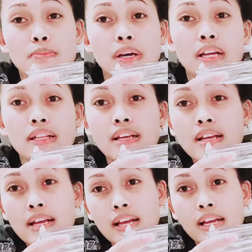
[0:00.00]
But,
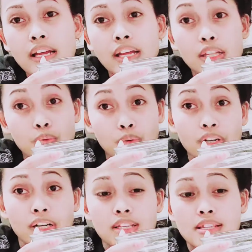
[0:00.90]
it
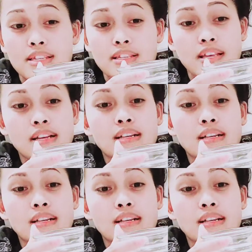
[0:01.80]
works.